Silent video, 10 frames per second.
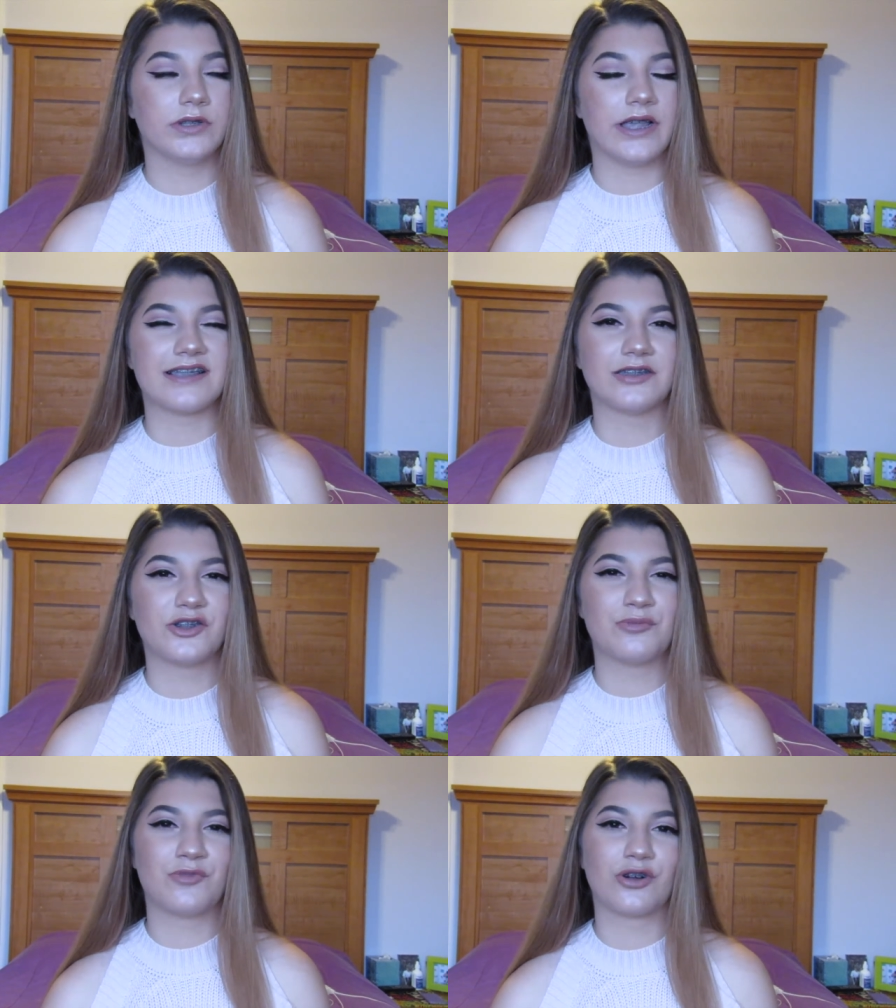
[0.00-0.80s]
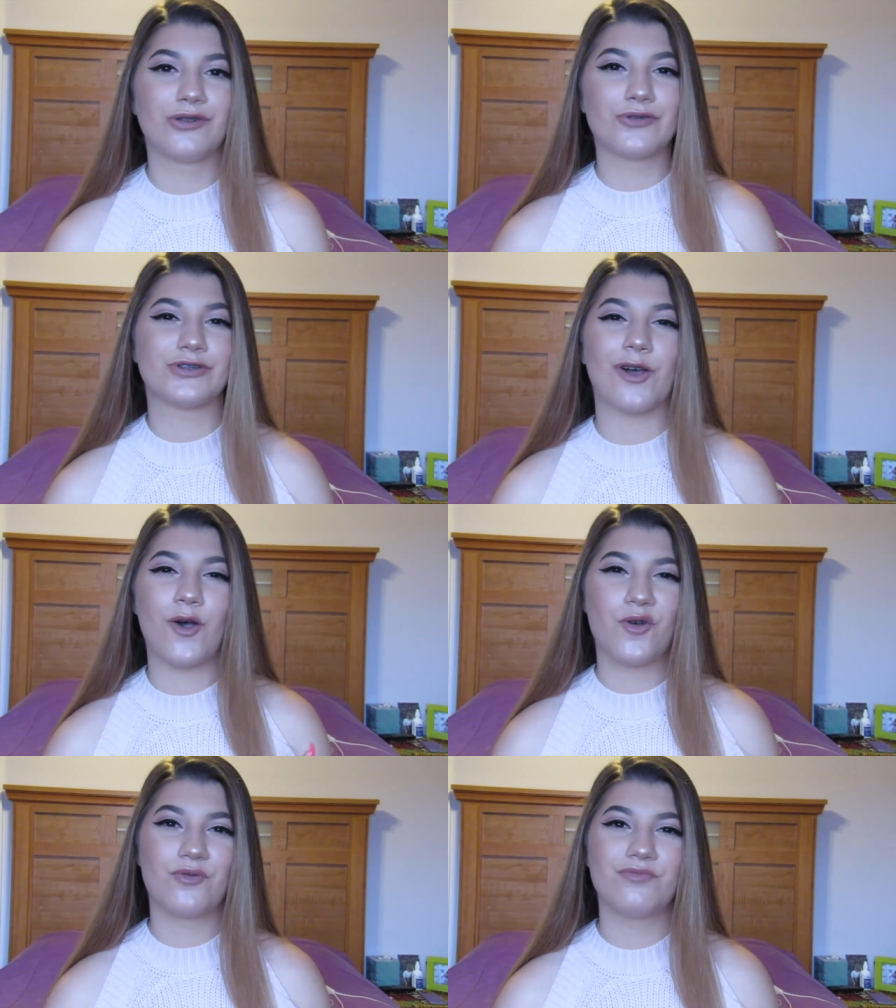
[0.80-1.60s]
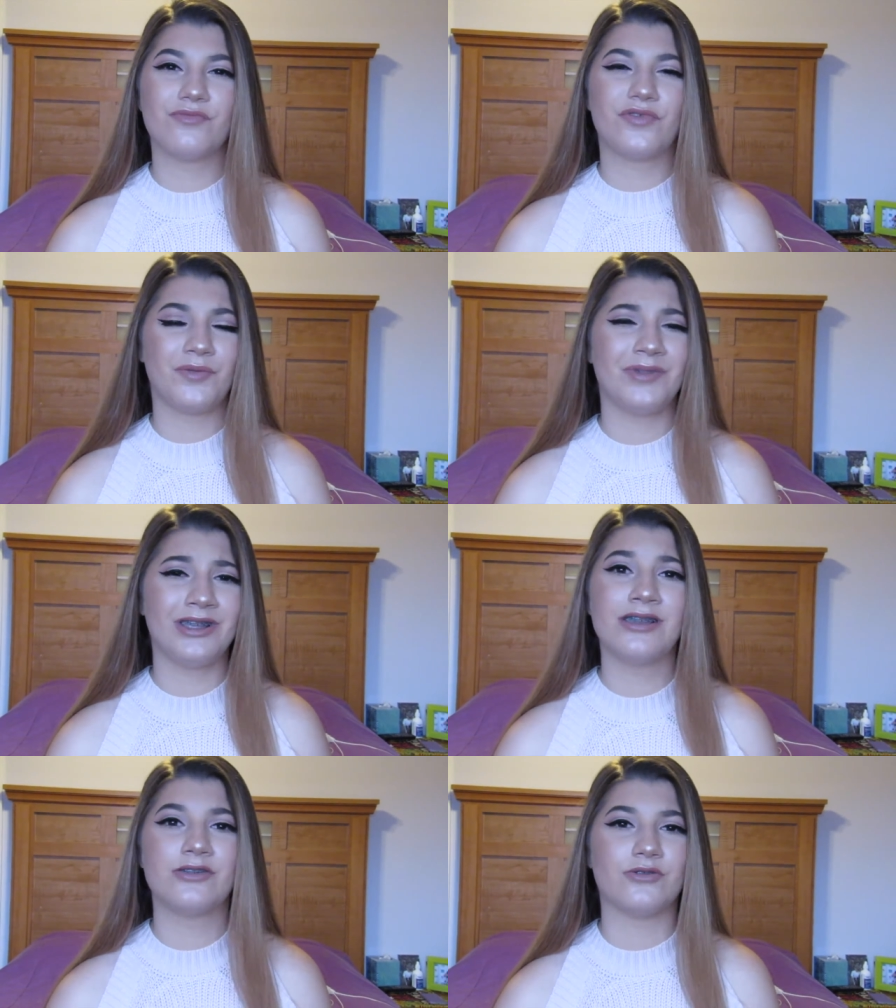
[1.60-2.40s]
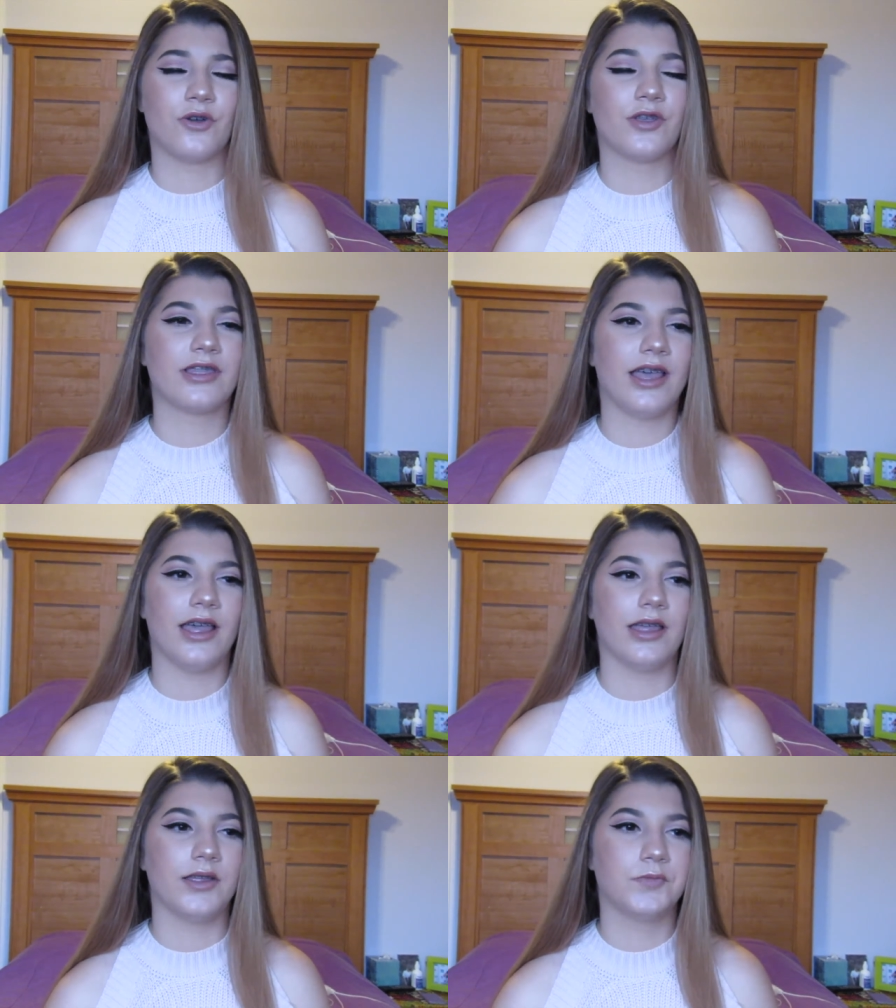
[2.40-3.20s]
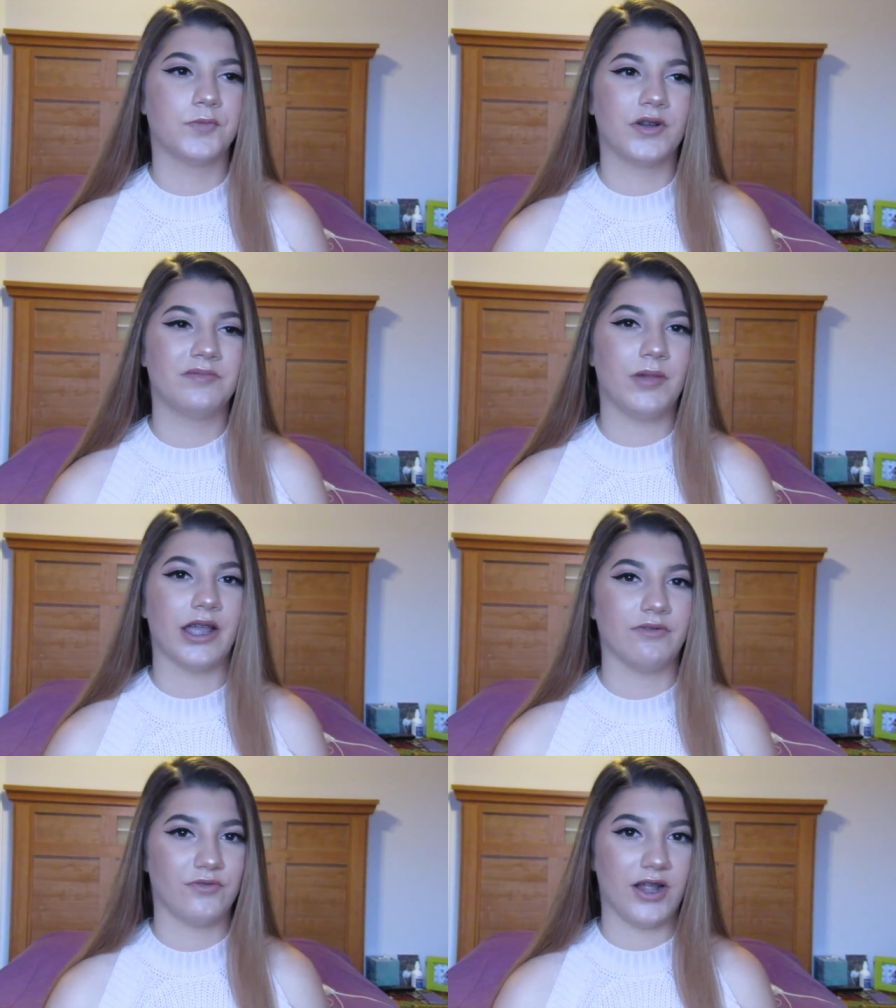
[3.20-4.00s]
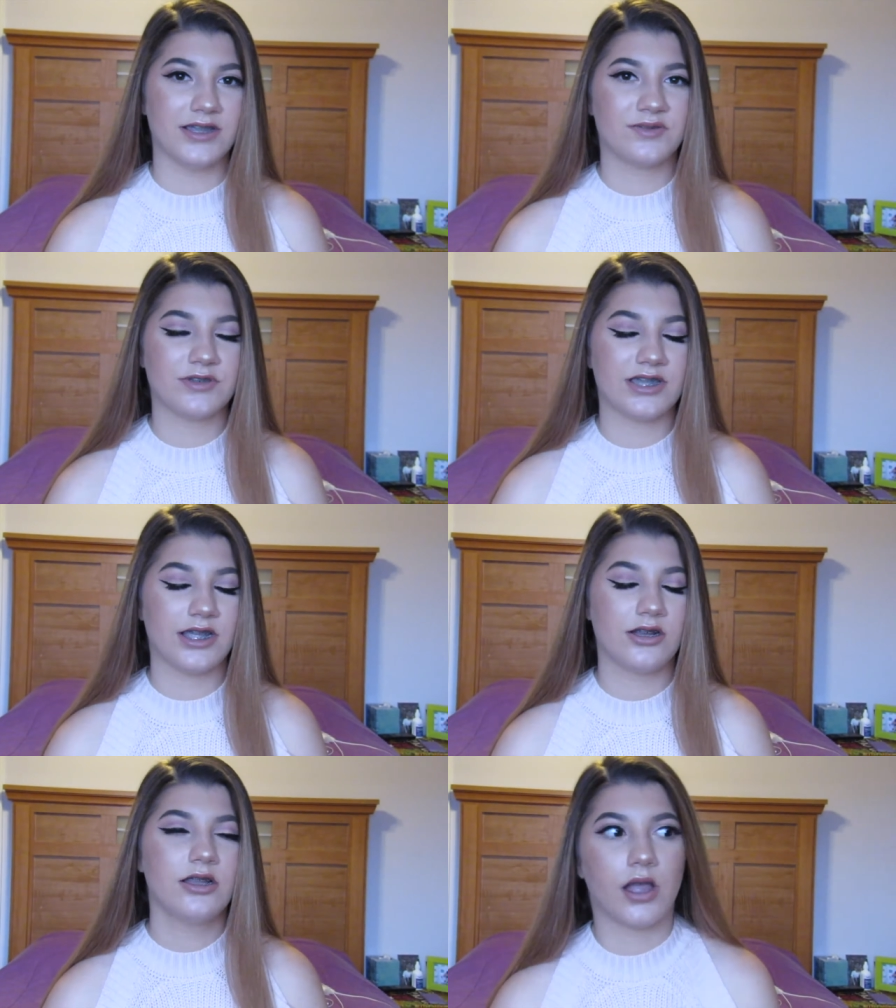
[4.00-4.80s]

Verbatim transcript: gets a little more close to home for me, knowing that one of my friends was there.